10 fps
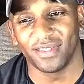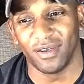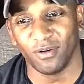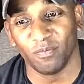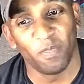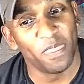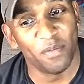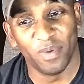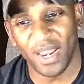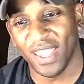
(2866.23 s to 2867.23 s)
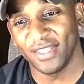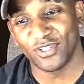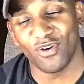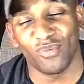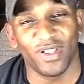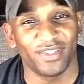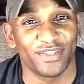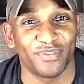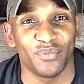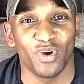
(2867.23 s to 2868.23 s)
So, but hey, it's all
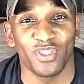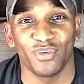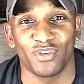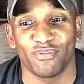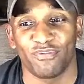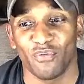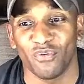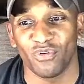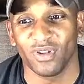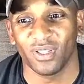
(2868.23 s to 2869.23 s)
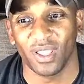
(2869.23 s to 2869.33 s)
relative to what you can afford.